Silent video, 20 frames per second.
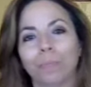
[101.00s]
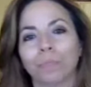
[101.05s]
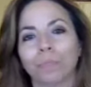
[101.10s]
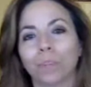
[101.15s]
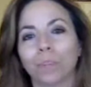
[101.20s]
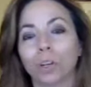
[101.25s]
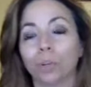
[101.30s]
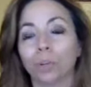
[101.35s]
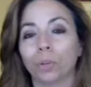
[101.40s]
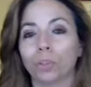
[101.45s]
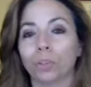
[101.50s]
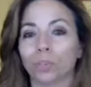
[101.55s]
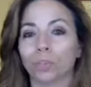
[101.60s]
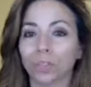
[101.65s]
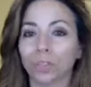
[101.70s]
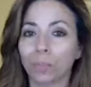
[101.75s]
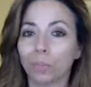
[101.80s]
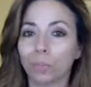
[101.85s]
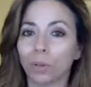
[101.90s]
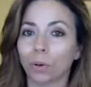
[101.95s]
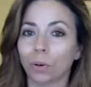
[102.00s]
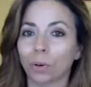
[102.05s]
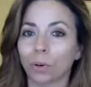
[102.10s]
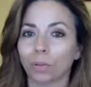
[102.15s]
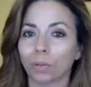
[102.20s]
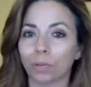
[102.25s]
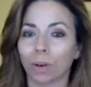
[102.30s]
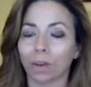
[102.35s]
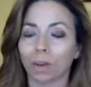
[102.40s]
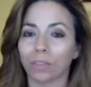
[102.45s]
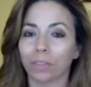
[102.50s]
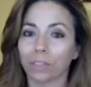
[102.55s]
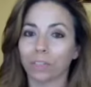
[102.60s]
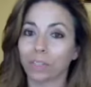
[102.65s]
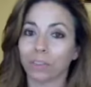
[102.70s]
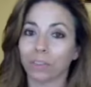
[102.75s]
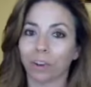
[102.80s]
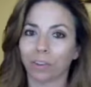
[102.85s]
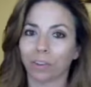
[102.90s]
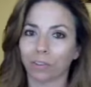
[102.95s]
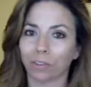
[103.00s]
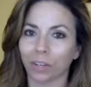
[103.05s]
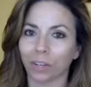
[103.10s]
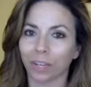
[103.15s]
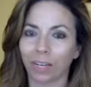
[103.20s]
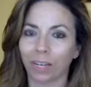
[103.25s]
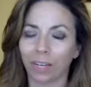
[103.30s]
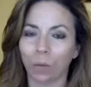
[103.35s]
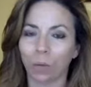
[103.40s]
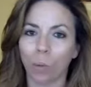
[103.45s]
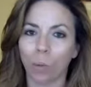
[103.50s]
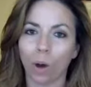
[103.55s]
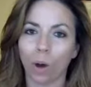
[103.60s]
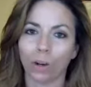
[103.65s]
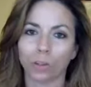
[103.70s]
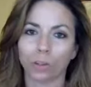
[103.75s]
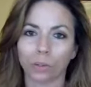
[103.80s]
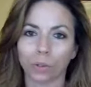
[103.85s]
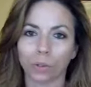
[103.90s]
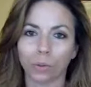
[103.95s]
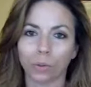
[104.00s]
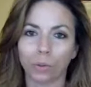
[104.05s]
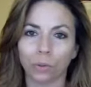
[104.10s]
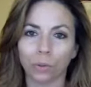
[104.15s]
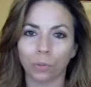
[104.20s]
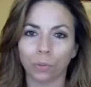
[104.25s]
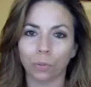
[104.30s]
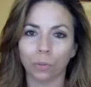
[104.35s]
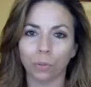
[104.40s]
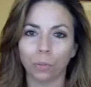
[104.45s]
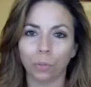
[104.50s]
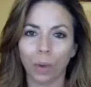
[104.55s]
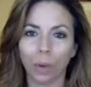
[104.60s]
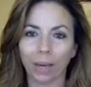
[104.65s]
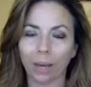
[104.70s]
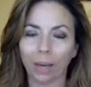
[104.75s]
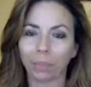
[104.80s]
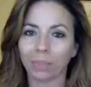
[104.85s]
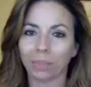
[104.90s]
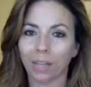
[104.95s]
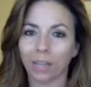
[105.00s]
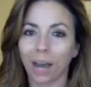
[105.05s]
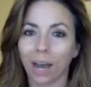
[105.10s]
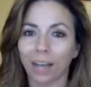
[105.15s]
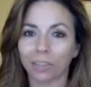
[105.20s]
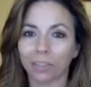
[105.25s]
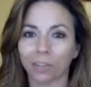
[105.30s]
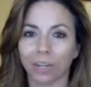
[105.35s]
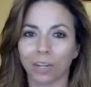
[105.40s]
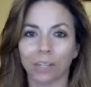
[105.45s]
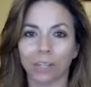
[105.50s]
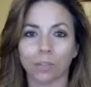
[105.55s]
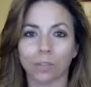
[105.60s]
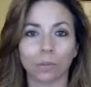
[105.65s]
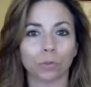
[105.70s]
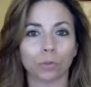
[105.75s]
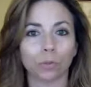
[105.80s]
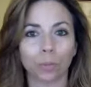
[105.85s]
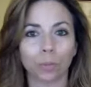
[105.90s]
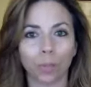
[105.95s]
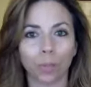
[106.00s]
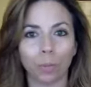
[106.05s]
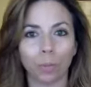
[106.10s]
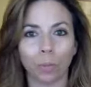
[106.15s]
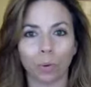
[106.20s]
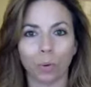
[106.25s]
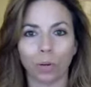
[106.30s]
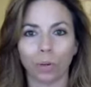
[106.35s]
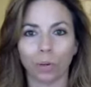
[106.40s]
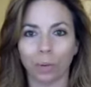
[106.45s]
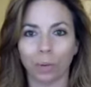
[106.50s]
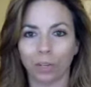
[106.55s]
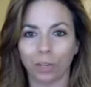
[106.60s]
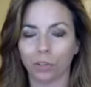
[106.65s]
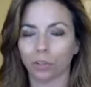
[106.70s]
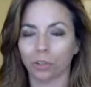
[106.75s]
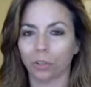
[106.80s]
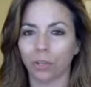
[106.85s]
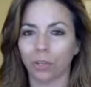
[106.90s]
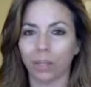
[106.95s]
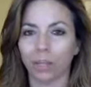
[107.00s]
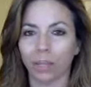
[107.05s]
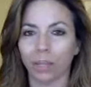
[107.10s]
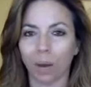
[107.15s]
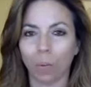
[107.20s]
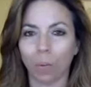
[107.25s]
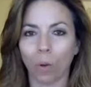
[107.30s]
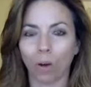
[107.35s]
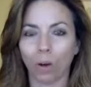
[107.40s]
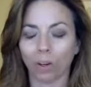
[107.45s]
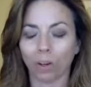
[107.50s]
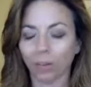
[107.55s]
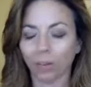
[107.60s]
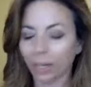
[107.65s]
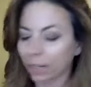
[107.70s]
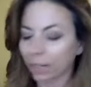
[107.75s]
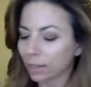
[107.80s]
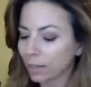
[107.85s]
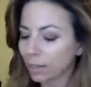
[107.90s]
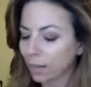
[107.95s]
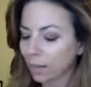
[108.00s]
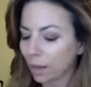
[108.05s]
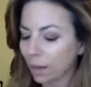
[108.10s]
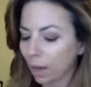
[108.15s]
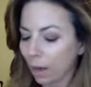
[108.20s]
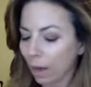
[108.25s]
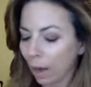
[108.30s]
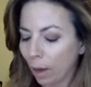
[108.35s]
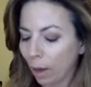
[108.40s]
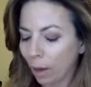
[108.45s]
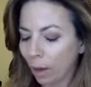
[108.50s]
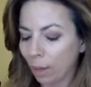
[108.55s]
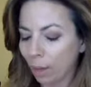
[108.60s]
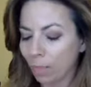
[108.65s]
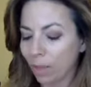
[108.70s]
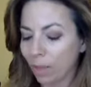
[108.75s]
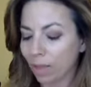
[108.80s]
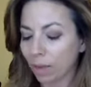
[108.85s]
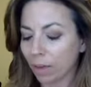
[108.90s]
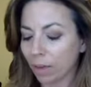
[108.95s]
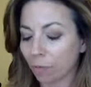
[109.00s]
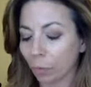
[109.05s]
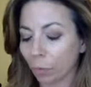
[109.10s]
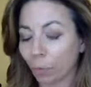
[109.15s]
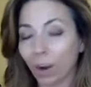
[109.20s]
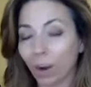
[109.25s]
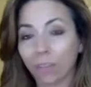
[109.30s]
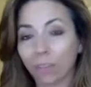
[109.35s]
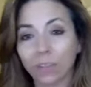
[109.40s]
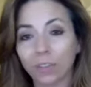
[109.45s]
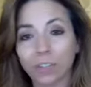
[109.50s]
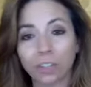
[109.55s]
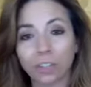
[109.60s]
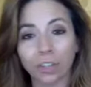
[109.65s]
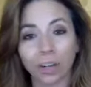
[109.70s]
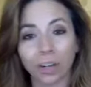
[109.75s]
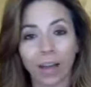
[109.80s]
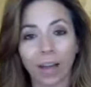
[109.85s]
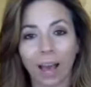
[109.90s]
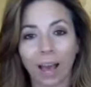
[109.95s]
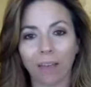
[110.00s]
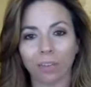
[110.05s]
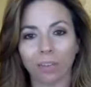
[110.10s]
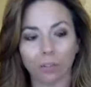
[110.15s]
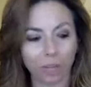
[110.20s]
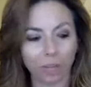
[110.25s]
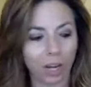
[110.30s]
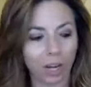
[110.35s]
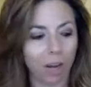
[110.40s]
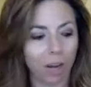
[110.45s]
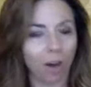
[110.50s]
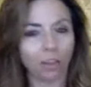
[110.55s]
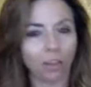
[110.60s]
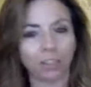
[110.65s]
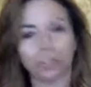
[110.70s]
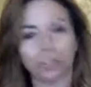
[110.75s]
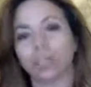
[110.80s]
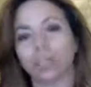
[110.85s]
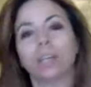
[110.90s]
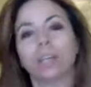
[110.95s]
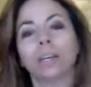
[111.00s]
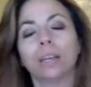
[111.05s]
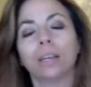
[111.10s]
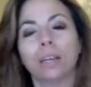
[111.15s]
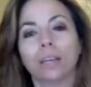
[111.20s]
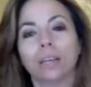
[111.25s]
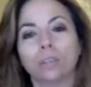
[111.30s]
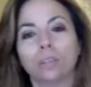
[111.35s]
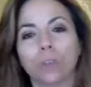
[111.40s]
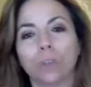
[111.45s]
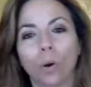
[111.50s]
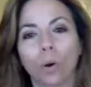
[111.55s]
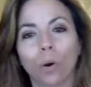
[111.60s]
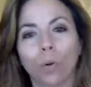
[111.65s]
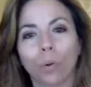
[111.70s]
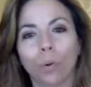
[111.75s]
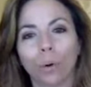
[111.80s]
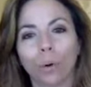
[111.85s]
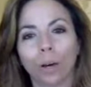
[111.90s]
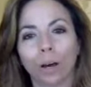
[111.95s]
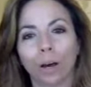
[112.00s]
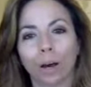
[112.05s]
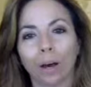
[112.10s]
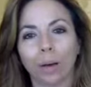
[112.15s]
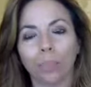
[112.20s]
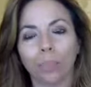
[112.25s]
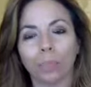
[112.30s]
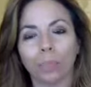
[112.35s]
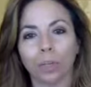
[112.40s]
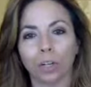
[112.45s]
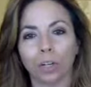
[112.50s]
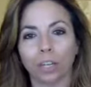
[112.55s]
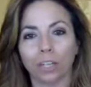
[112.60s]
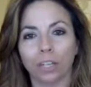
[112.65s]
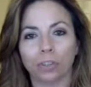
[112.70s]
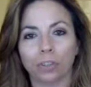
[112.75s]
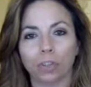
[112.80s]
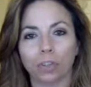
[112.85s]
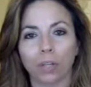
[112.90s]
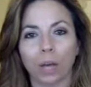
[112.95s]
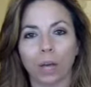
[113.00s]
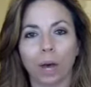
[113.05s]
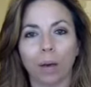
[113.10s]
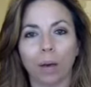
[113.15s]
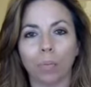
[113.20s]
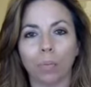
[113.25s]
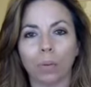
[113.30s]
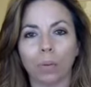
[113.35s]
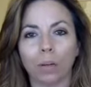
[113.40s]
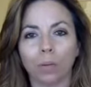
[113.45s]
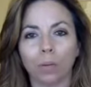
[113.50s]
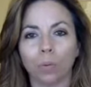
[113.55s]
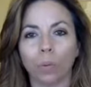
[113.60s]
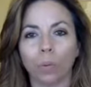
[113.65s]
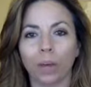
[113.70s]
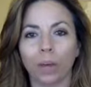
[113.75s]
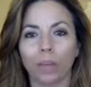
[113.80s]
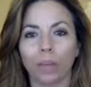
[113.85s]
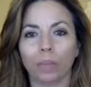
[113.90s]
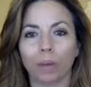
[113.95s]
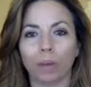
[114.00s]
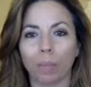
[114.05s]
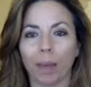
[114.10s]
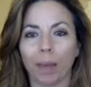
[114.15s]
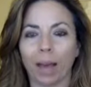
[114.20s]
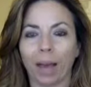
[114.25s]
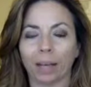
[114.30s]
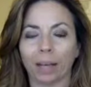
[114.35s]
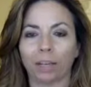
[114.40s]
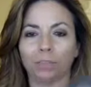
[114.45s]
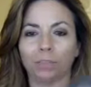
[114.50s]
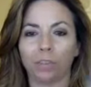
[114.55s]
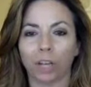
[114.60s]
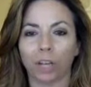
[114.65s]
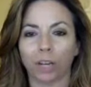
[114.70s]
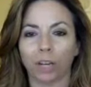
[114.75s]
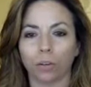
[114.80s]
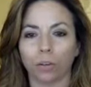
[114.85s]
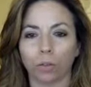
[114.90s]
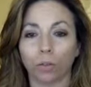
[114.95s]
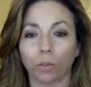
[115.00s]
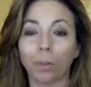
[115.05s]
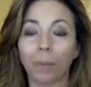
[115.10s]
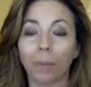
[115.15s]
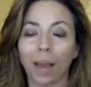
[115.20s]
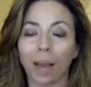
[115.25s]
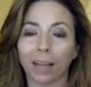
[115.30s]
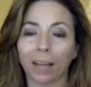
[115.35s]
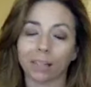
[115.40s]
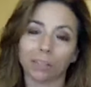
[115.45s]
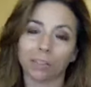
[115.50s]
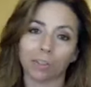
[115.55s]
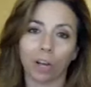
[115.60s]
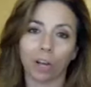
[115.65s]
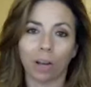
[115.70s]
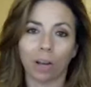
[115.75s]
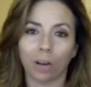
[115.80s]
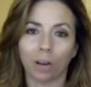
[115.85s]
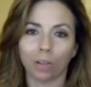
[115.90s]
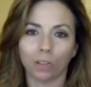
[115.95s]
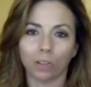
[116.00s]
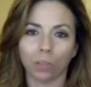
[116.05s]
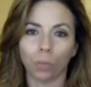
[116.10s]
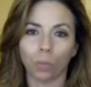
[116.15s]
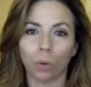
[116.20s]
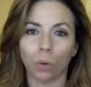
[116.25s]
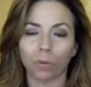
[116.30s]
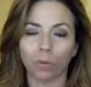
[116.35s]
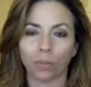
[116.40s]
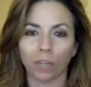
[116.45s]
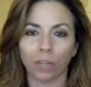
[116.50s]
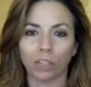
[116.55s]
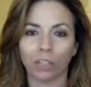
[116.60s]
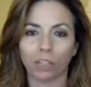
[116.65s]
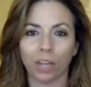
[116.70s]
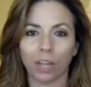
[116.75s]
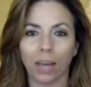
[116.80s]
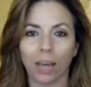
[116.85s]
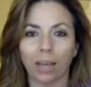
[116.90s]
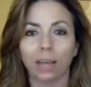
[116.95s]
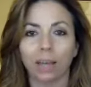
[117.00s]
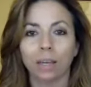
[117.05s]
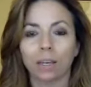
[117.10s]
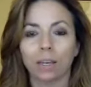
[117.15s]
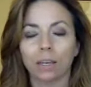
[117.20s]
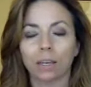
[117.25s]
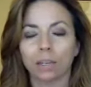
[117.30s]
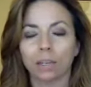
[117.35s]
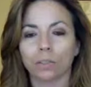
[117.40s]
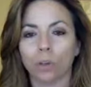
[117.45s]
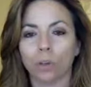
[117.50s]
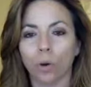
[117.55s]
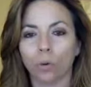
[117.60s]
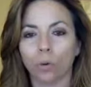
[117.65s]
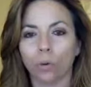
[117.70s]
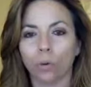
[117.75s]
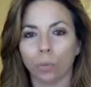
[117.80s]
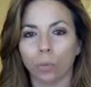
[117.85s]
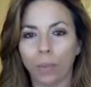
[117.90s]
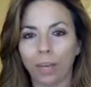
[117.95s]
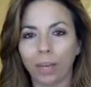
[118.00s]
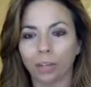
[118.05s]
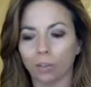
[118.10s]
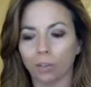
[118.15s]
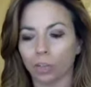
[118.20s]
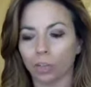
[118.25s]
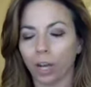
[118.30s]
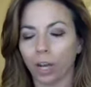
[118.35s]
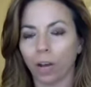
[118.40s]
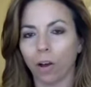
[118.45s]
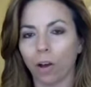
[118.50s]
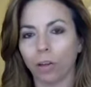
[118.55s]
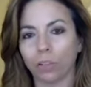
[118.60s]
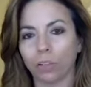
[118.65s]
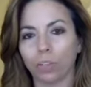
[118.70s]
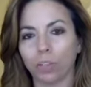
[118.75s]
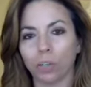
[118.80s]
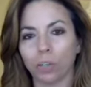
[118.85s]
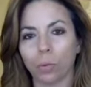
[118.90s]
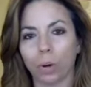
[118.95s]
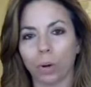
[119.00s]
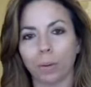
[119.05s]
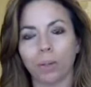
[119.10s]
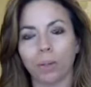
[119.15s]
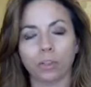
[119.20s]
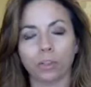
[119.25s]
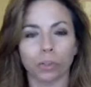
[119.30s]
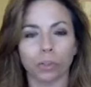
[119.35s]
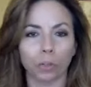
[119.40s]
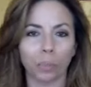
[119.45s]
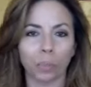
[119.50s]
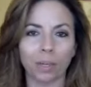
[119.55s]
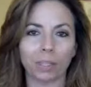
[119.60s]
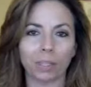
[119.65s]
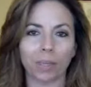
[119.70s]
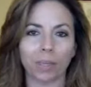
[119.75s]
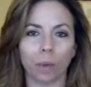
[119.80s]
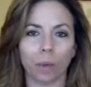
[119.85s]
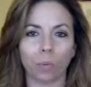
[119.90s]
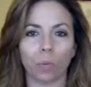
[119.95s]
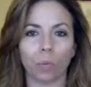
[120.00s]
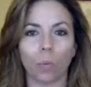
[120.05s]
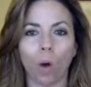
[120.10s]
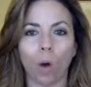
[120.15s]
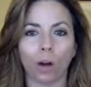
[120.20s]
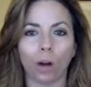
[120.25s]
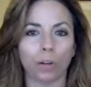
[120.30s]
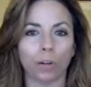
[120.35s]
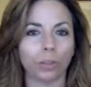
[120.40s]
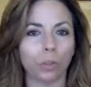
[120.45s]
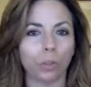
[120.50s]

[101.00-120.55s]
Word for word: You know, when you sleep, you don't, obviously you're not drinking any water, so you wake up dehydrated. So it's really important to make sure you get that water in. Then for breakfast, you're going to have your Shakeology. So your kit should come with a packet of shake or 3 packets of Shakeology, 1 for each day. So you'll make your Shakeology. You want to make sure you mix that with water.